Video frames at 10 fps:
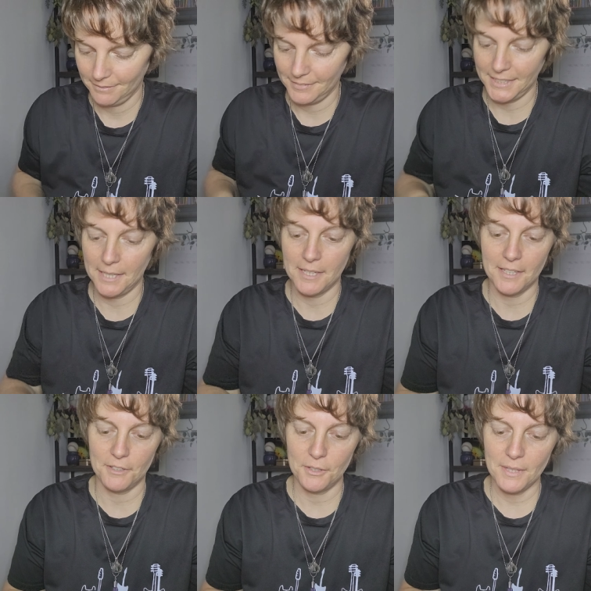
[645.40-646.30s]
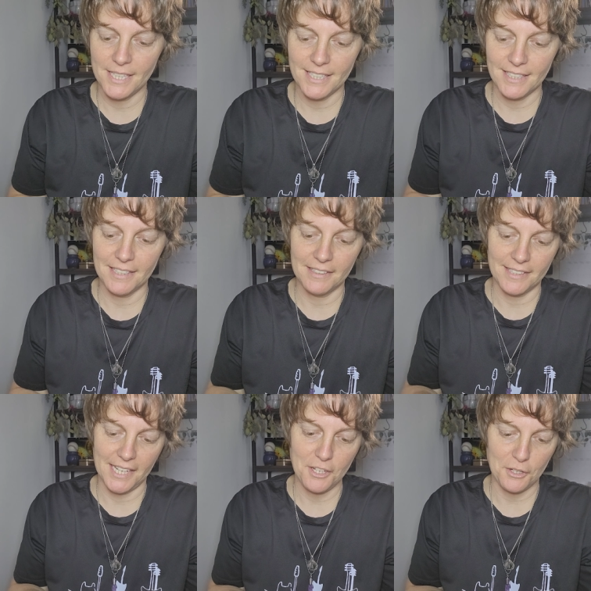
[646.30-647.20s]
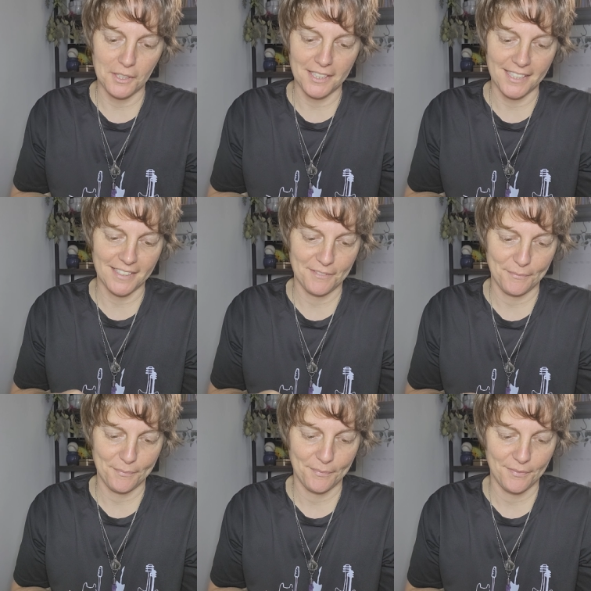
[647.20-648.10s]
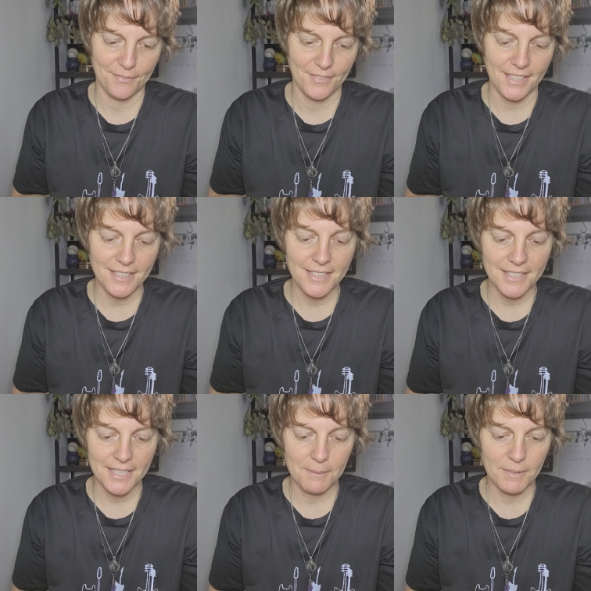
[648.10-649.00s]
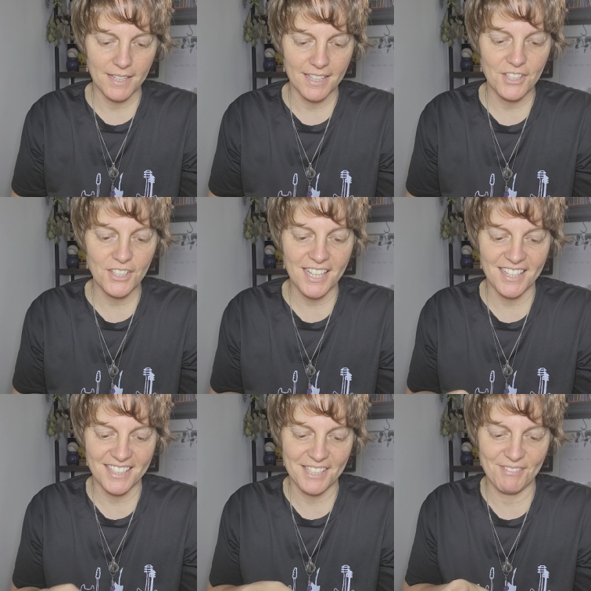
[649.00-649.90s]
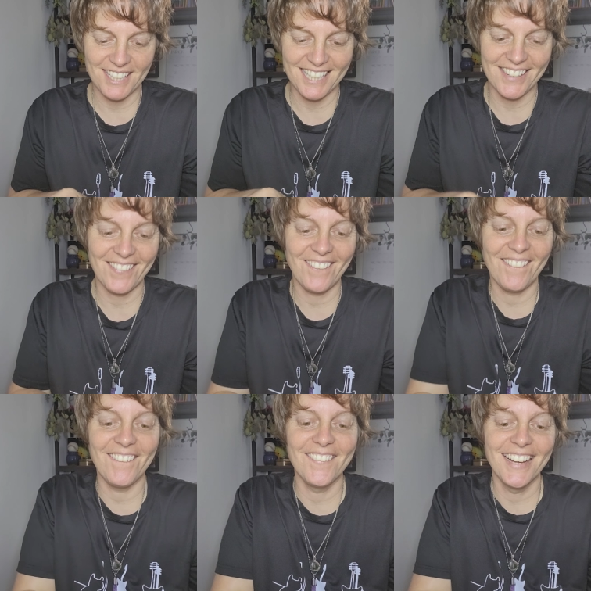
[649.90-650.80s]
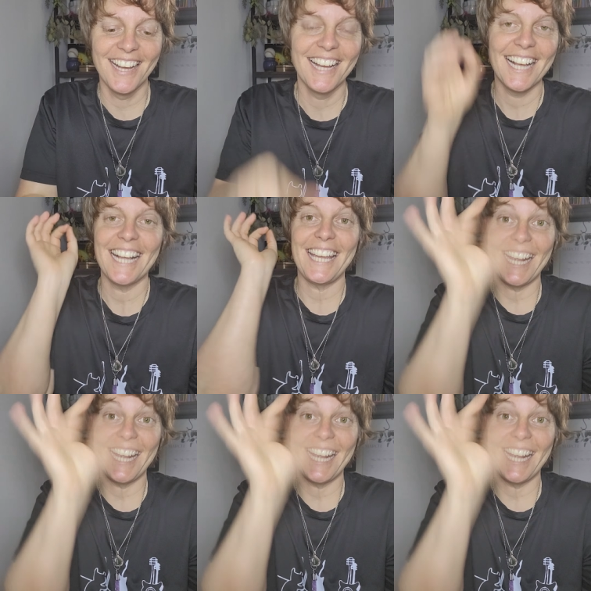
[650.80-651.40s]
And they are doing it intentionally. Doesn't seem like, it just kind of seems like, oh, get